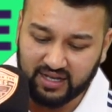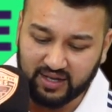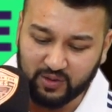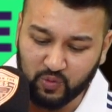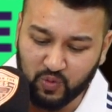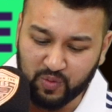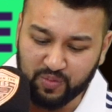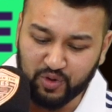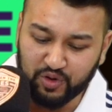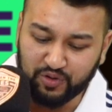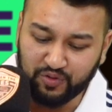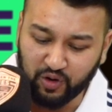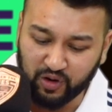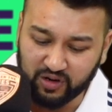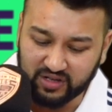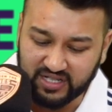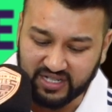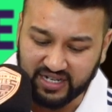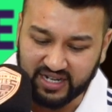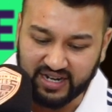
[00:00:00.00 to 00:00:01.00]
We'll move
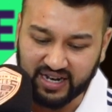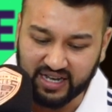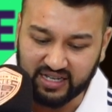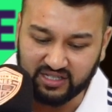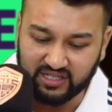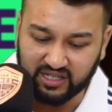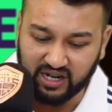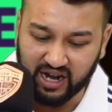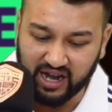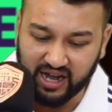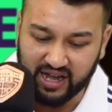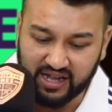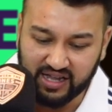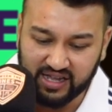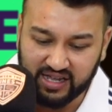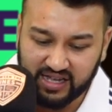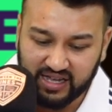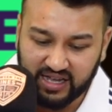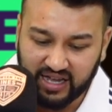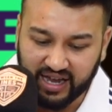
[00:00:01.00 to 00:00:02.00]
on to the next guy.
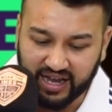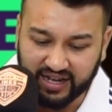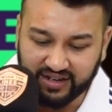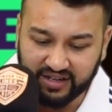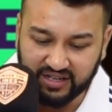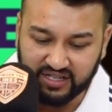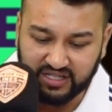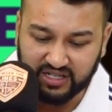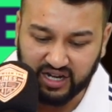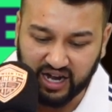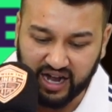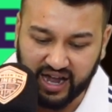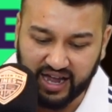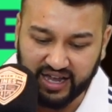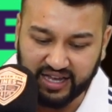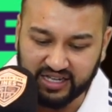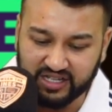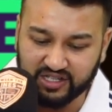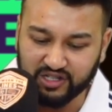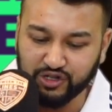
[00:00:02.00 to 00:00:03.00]
And this guy
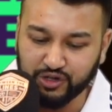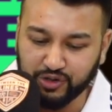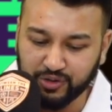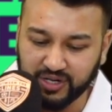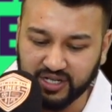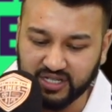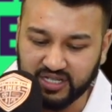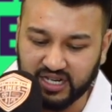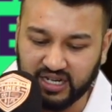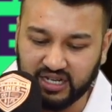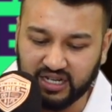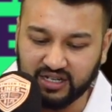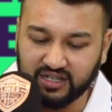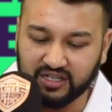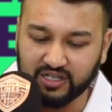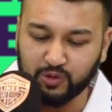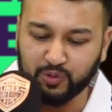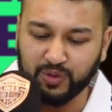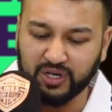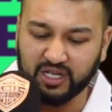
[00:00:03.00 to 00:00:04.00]
is new into league
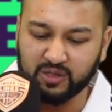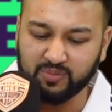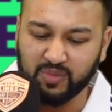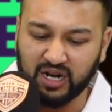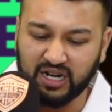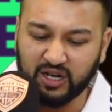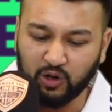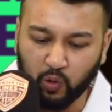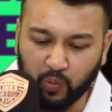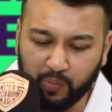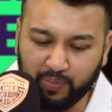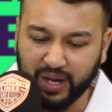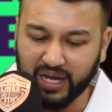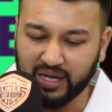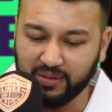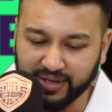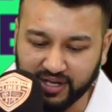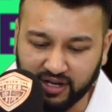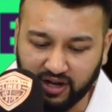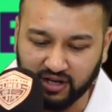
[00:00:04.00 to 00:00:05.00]
this week. He's my little
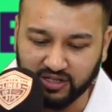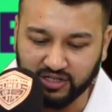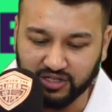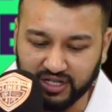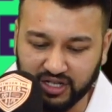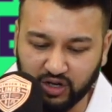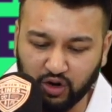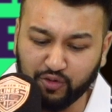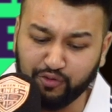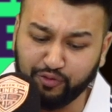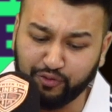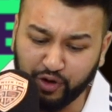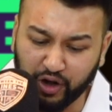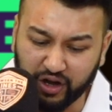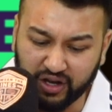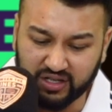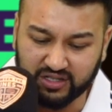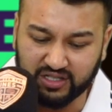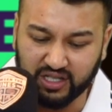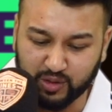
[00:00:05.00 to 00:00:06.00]
baby cousin. He got
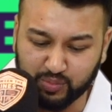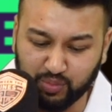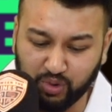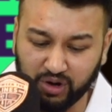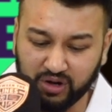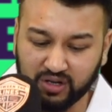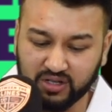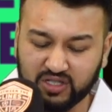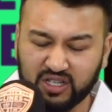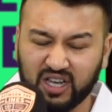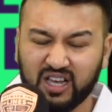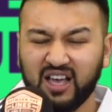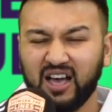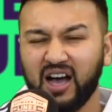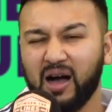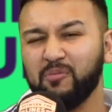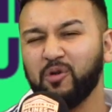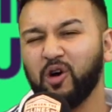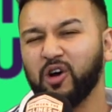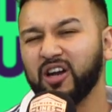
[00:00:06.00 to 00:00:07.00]
36 points.
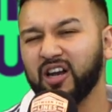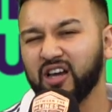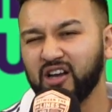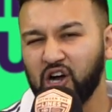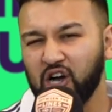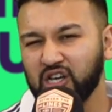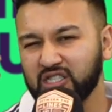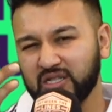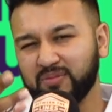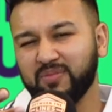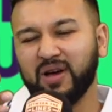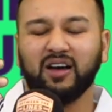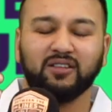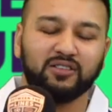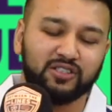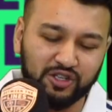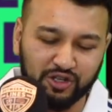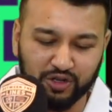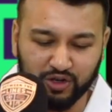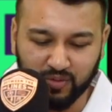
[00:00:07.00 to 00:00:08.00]
I'm not going to cuss him
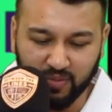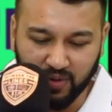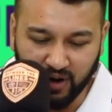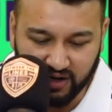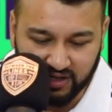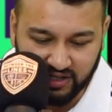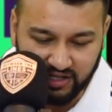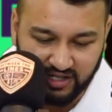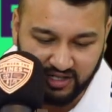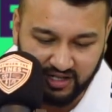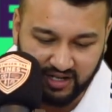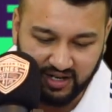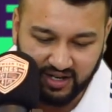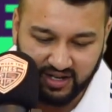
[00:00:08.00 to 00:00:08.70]
out too much.